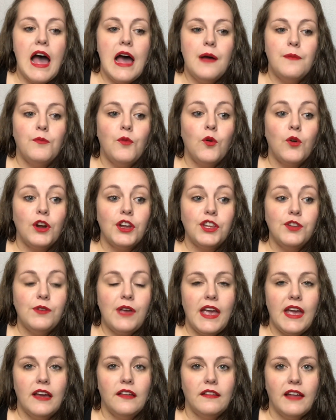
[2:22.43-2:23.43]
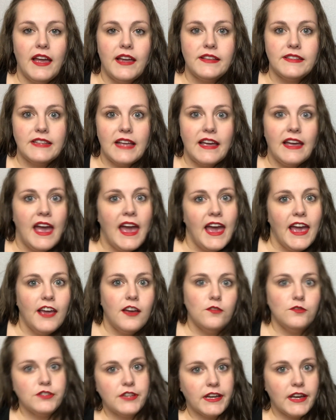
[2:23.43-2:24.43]
Or you can't like say, hey,
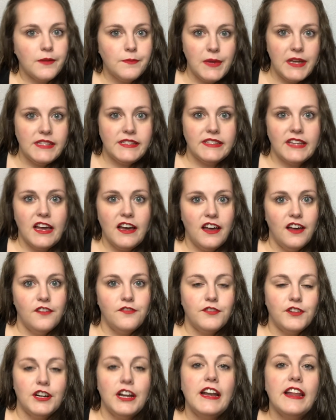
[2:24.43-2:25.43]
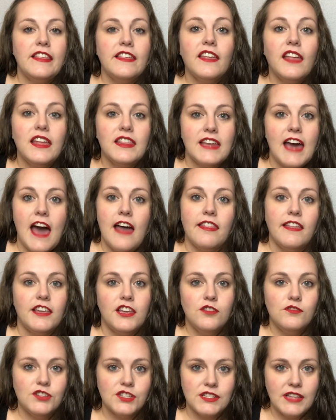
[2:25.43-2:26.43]
go check out my stuff or anything like that. Like
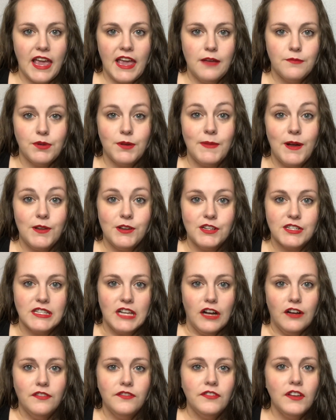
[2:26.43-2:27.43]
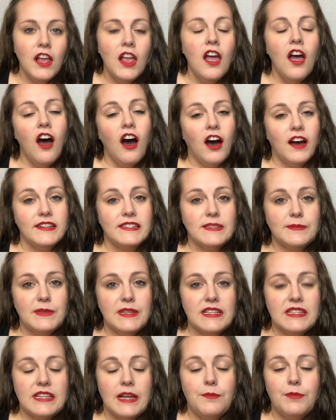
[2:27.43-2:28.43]
you just can't promote yourself on some of
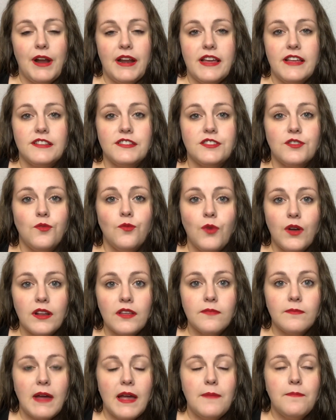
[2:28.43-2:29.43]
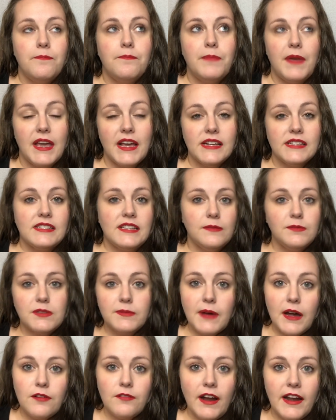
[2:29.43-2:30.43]
the subreddits. So one of my biggest tips
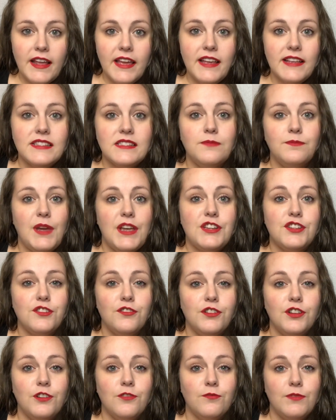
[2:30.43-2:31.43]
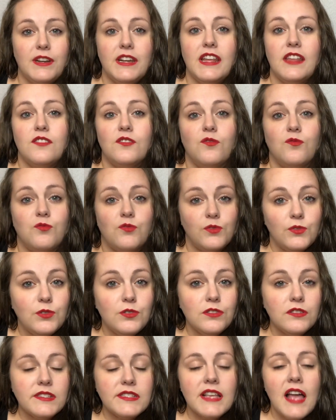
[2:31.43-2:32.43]
about Reddit is to make sure you're reading the
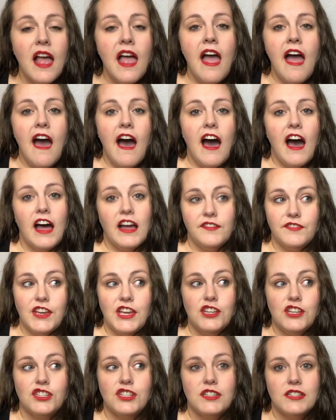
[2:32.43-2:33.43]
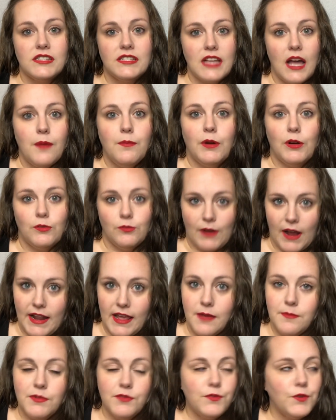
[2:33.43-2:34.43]
rules of each
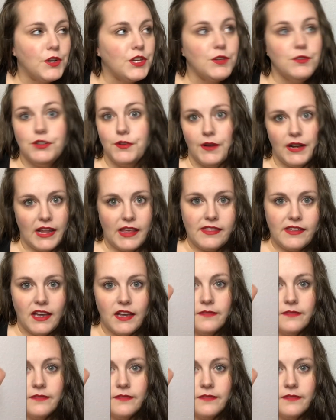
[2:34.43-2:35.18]
subreddit before you do anything.